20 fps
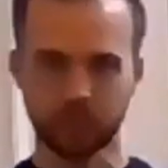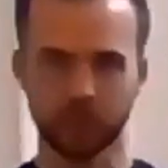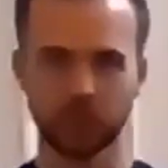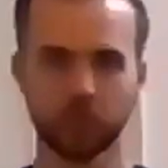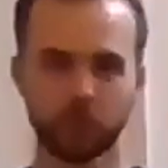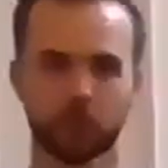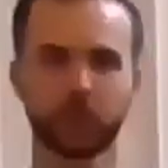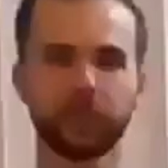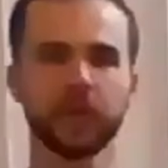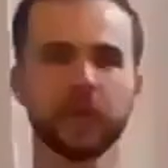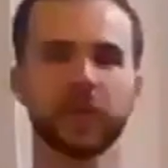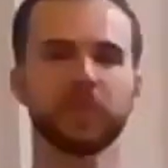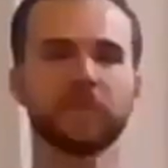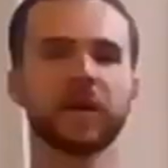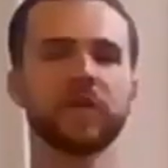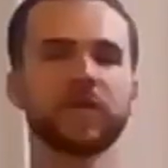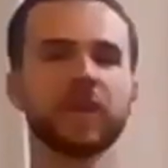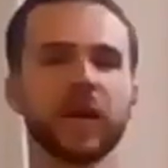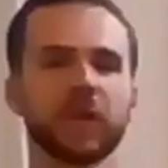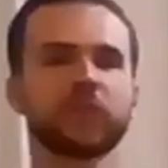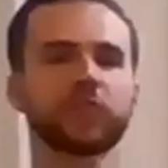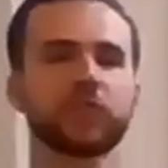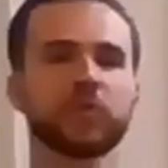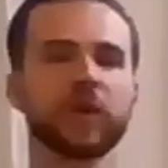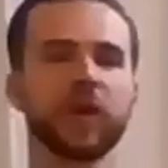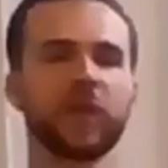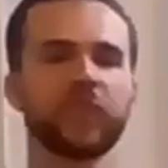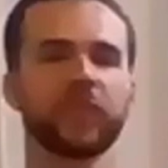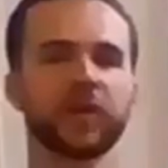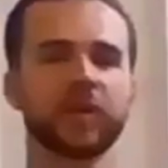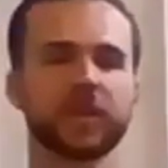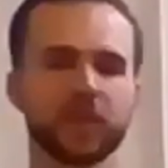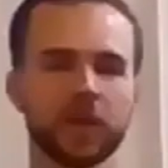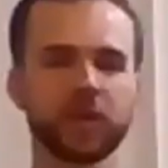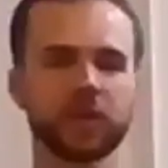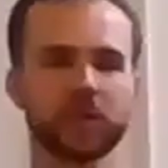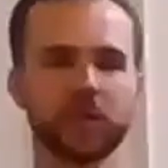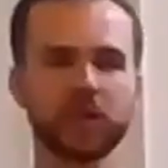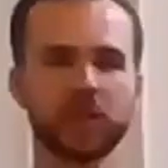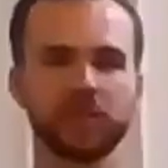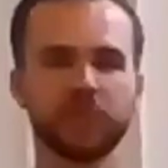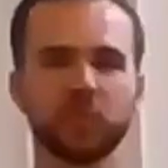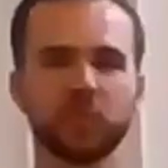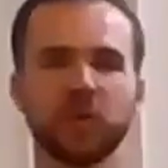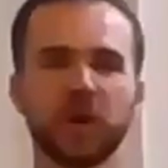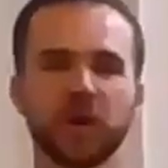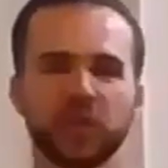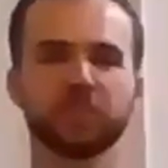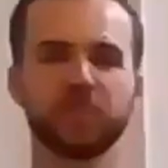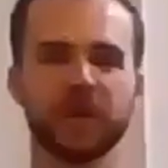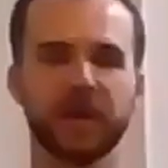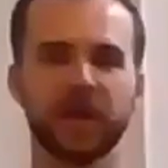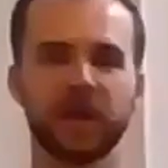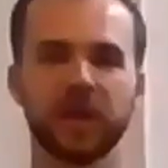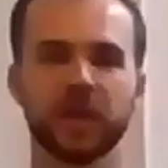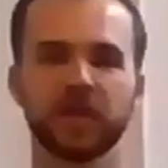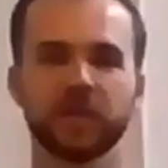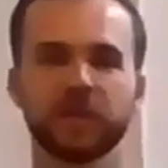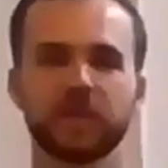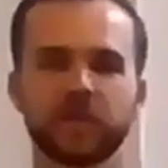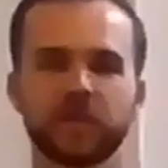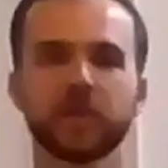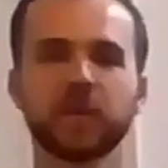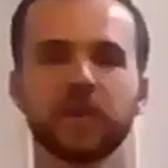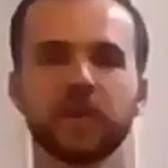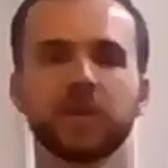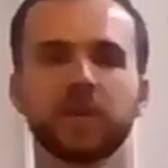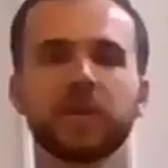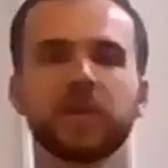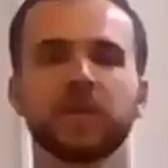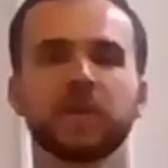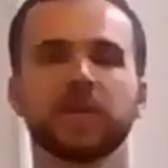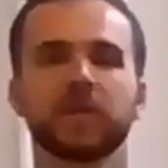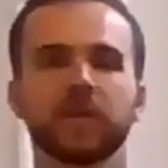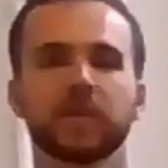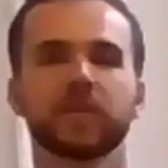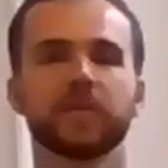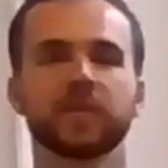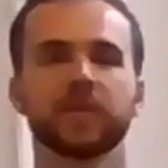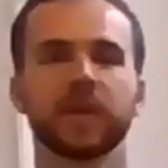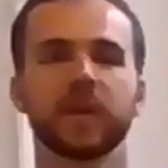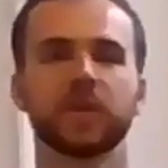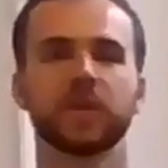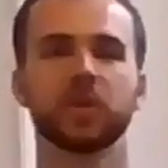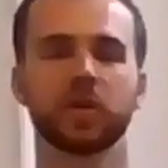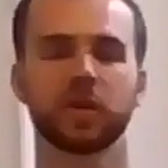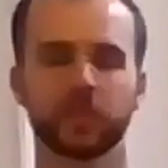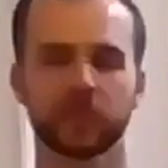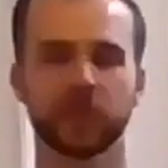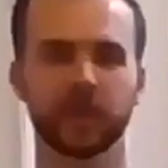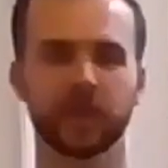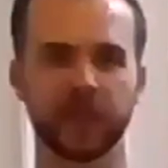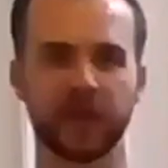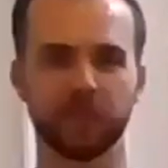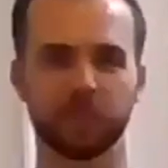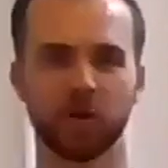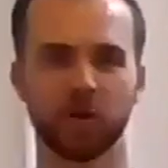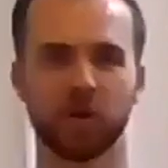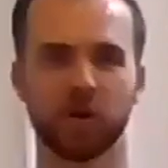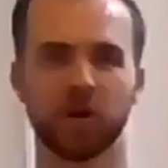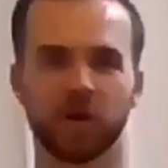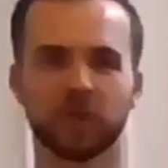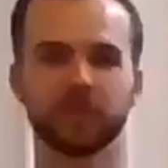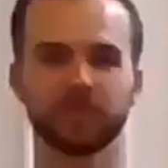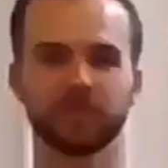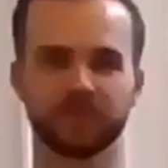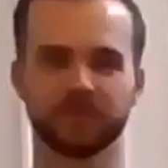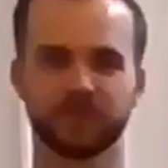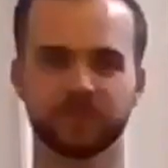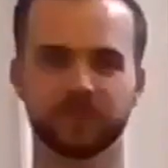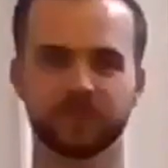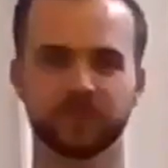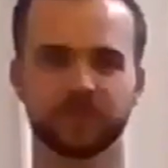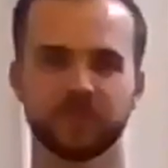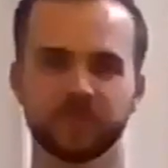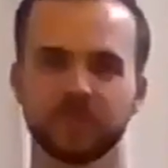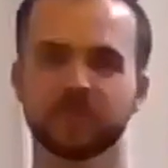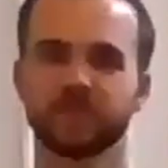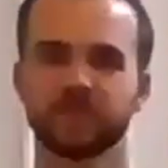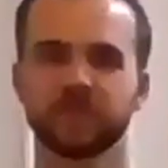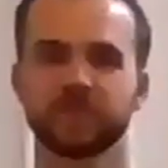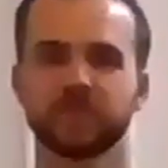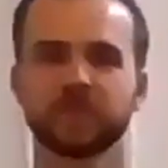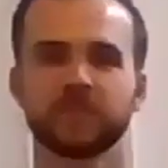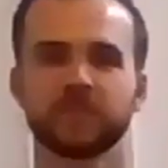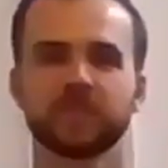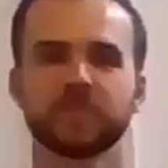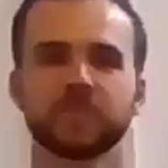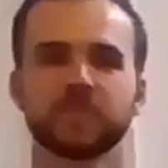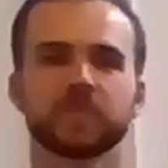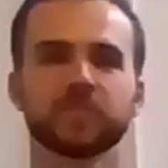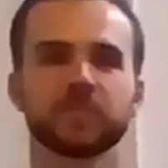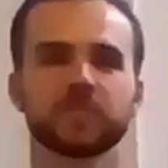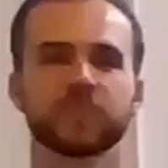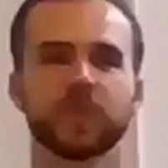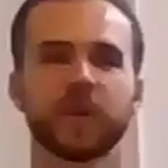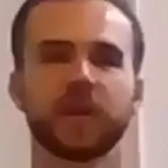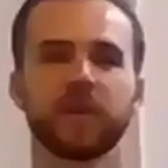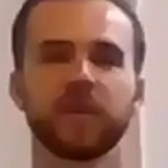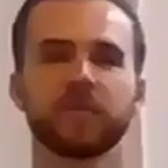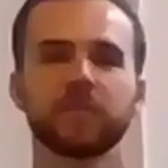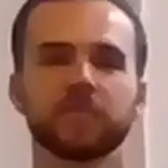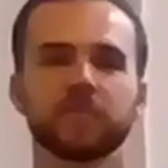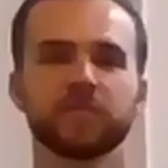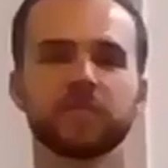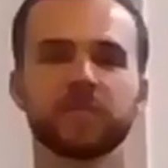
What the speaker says: We're thinking about natural gravity conducting. If you watch my hands, it looks like that ball, right?